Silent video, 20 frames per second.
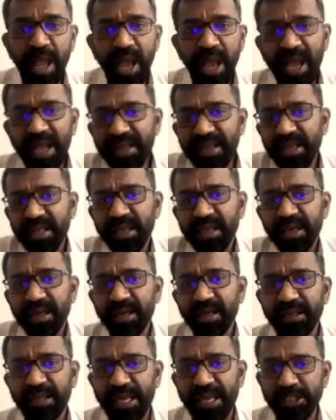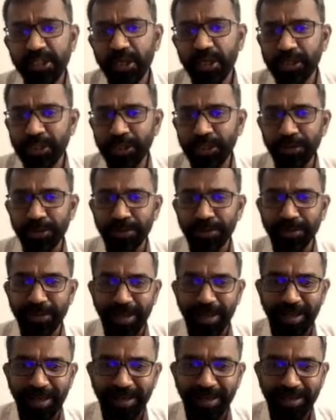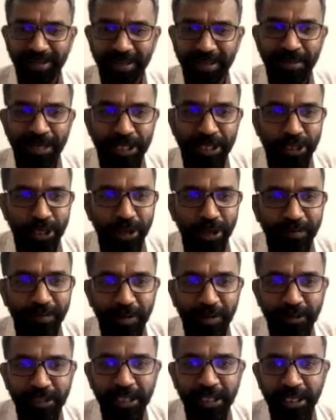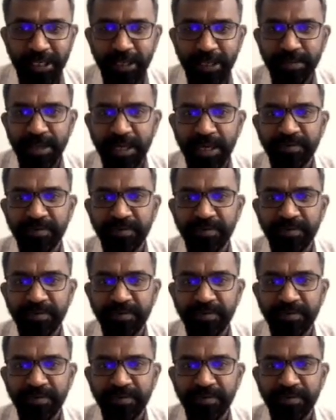And there is also the Ministry of Housing and Urban